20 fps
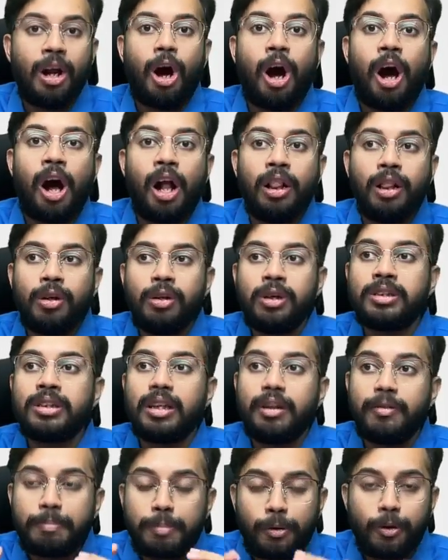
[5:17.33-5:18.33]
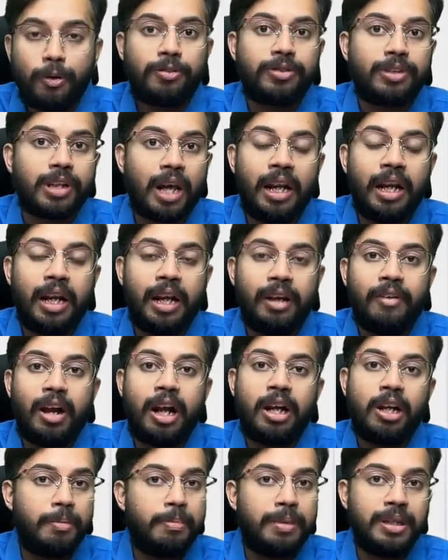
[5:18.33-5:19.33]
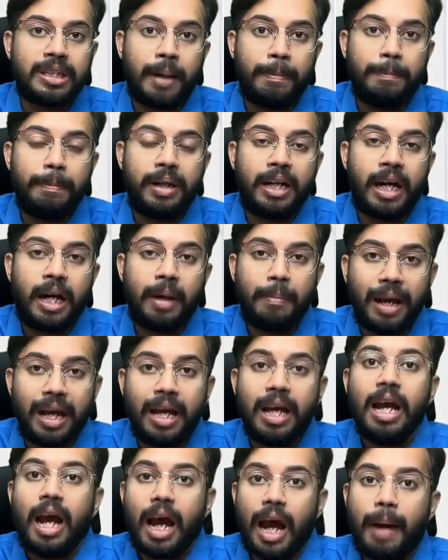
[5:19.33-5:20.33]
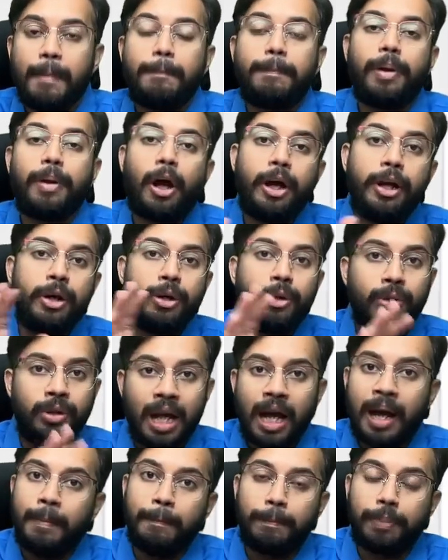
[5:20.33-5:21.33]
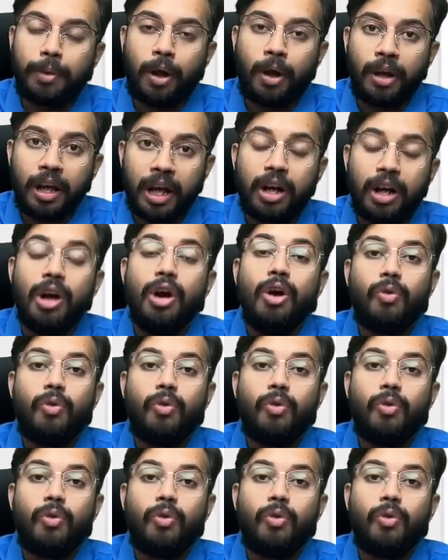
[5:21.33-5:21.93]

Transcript: all those proofs are required to be submitted by employee to the employer.